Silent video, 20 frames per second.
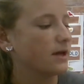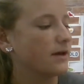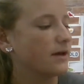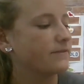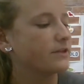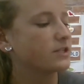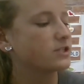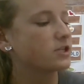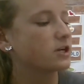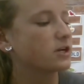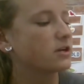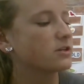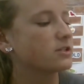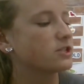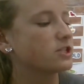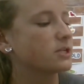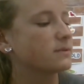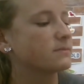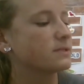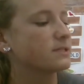The jungle
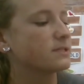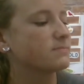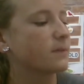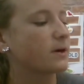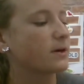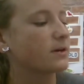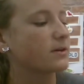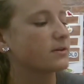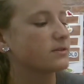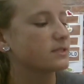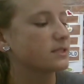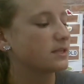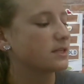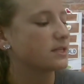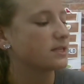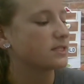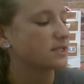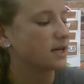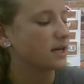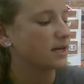gym sparkles in
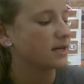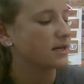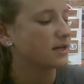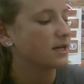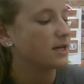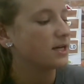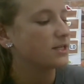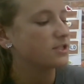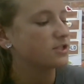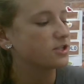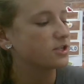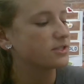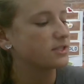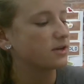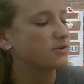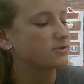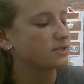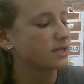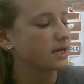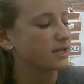the sun just
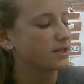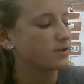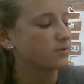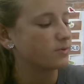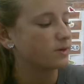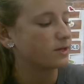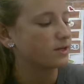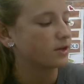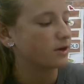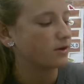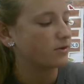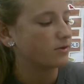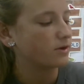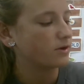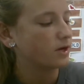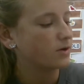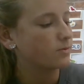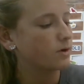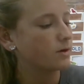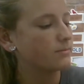outside the window.
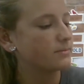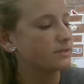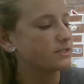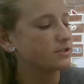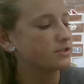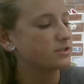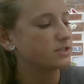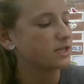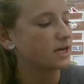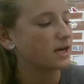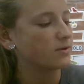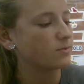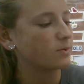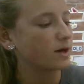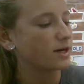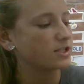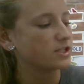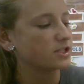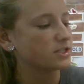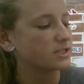While Mr. Todd
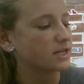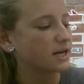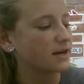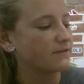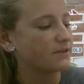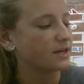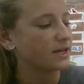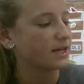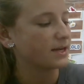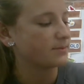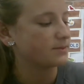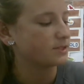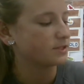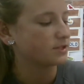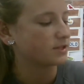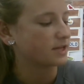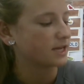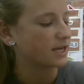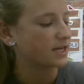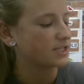washes off the
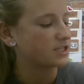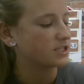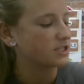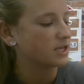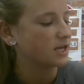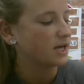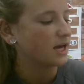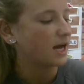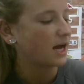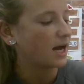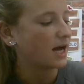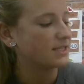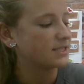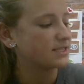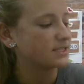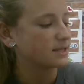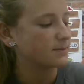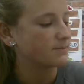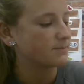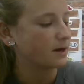hamster cage, I
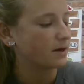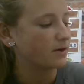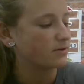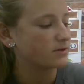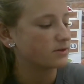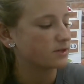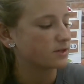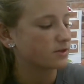slip out the